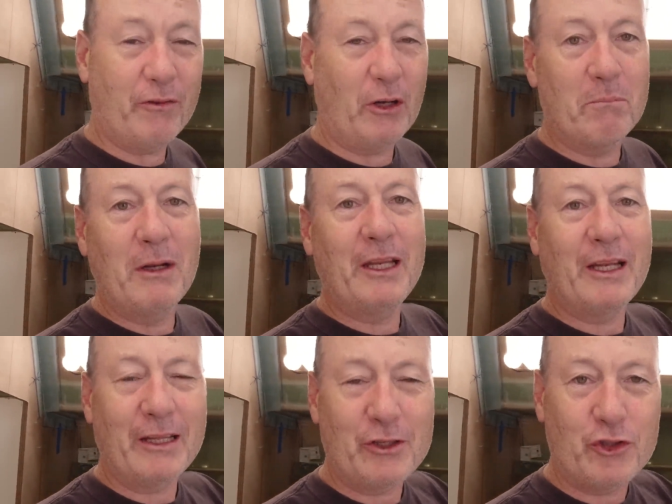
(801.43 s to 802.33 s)
I've got a
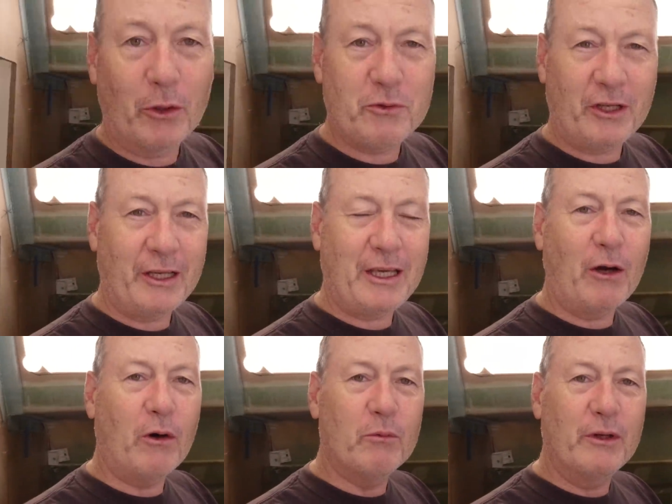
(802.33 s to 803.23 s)
million other jobs I could
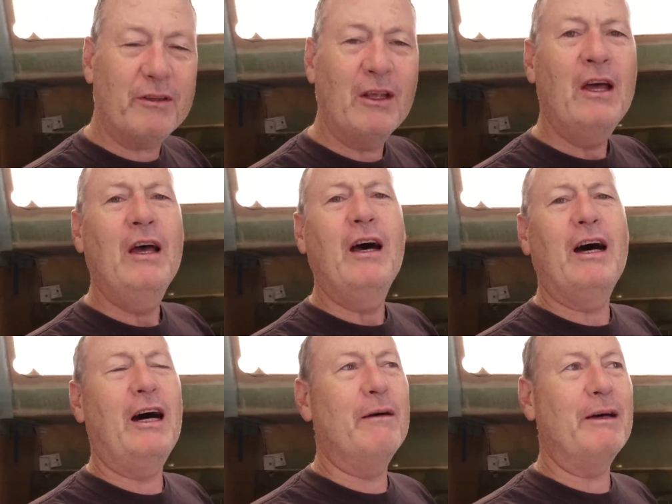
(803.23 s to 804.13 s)
go on with.
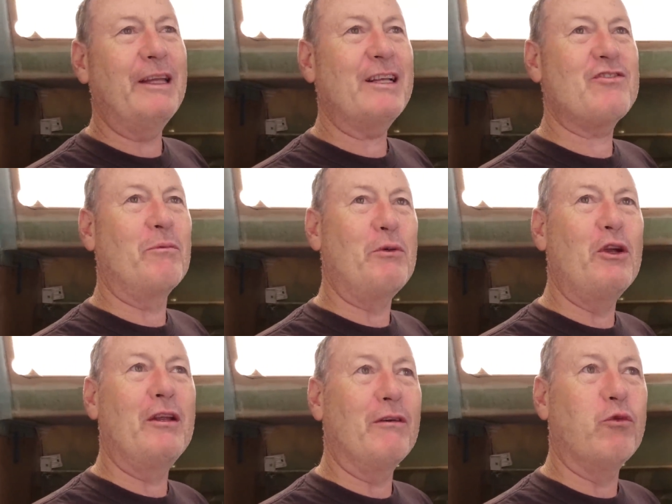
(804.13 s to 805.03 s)
Uh, and that's the
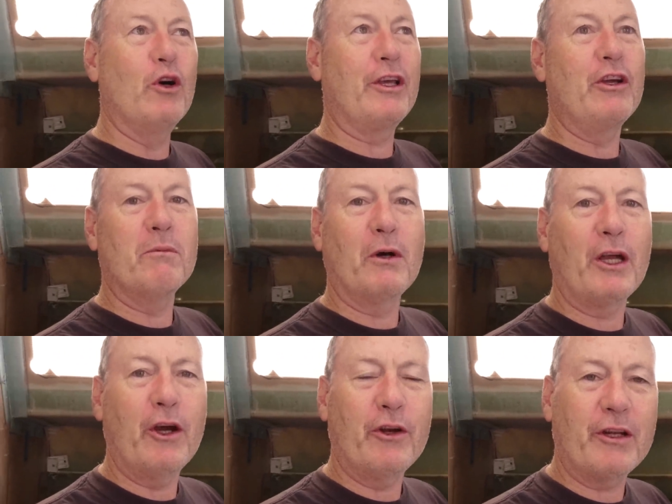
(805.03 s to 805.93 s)
beauty of working on
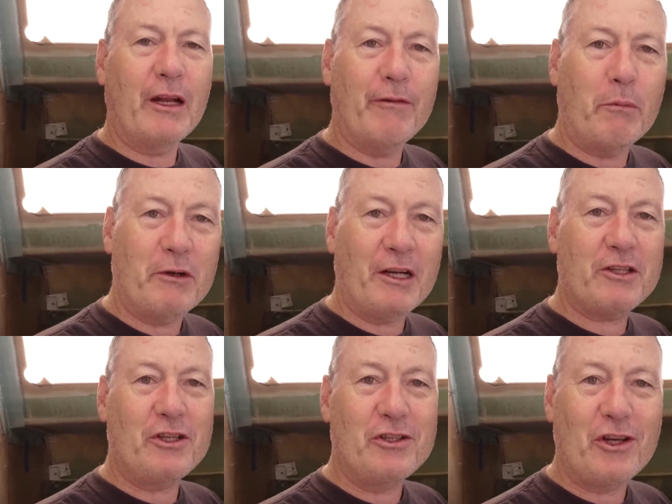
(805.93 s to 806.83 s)
my own. I don't have a
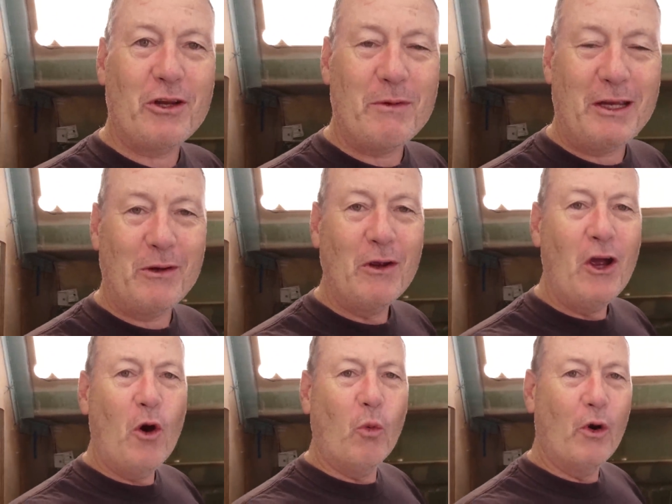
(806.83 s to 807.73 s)
production team here
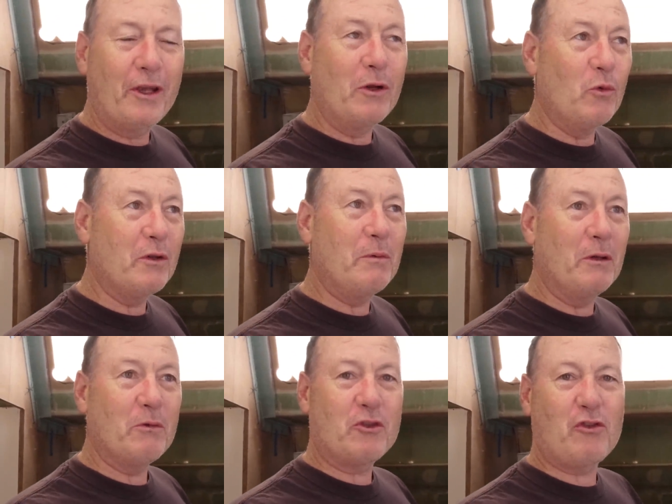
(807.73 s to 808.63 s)
working with
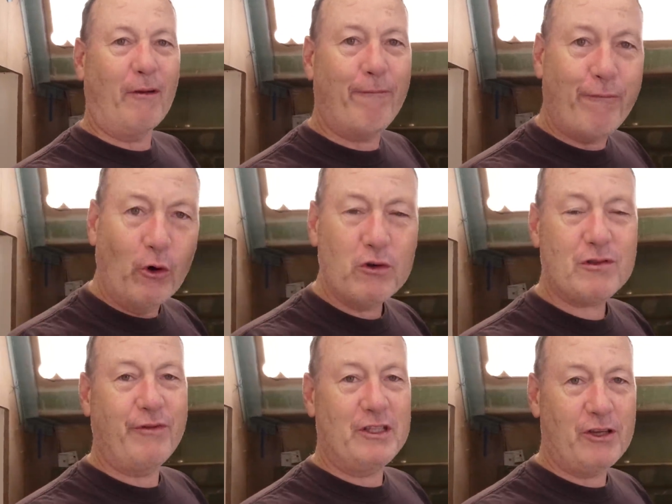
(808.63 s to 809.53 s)
me. I'm not sort of
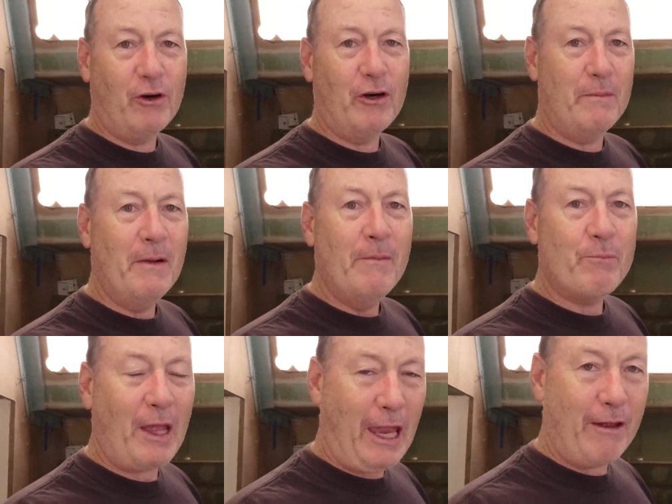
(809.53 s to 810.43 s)
forced for time
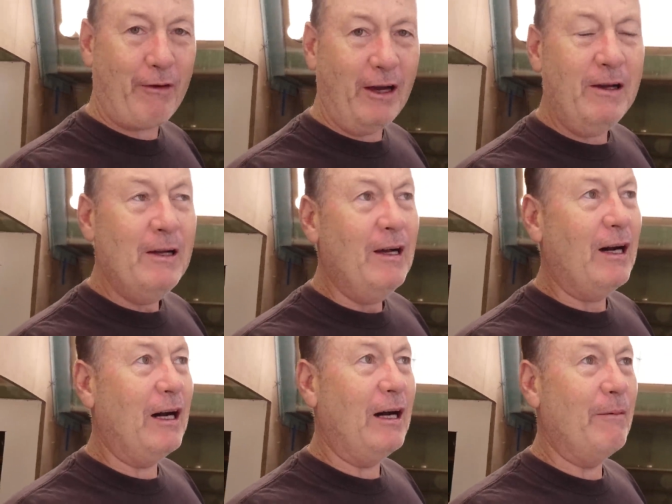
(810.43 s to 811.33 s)
ever,
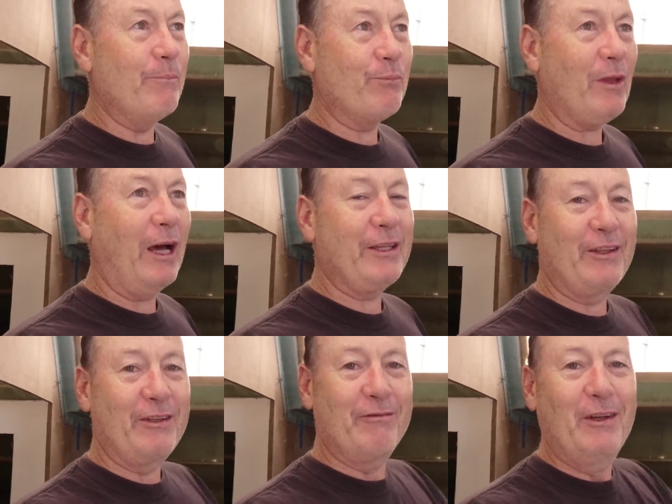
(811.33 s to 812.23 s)
um,
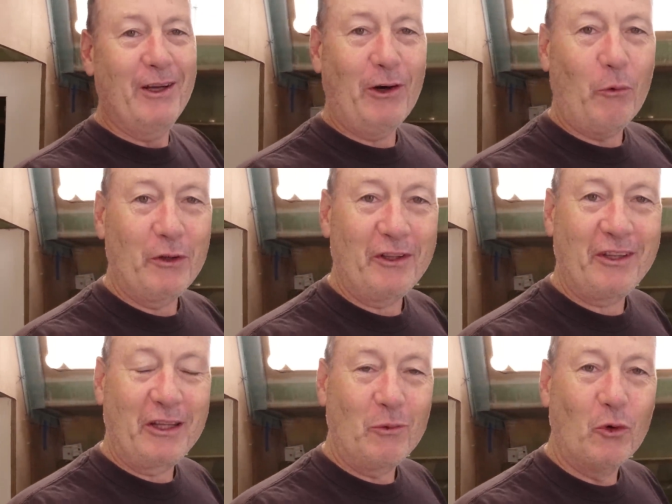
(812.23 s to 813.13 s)
other than I want the
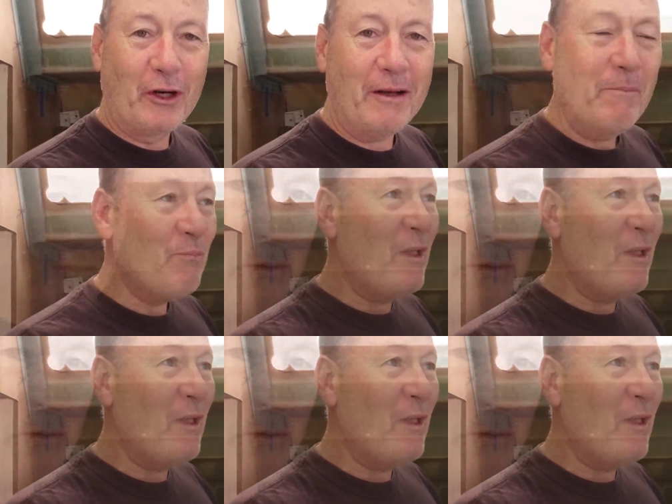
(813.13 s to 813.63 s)
thing in the water.